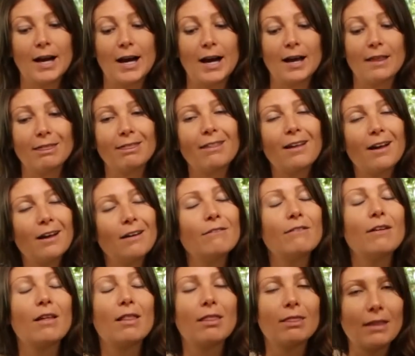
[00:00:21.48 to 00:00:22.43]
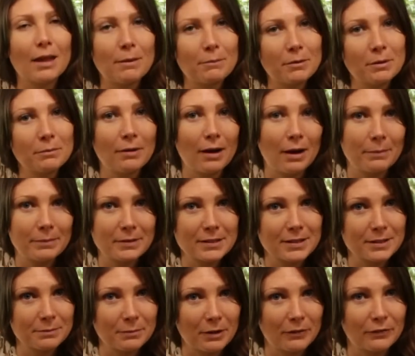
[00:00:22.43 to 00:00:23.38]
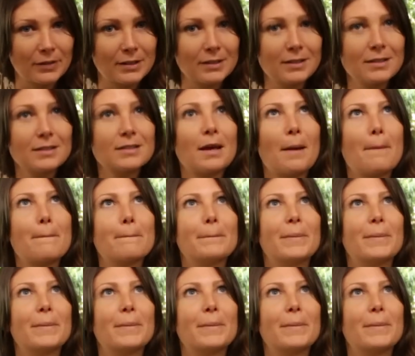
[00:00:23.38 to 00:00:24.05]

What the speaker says: I love lemon poppy seed muffins,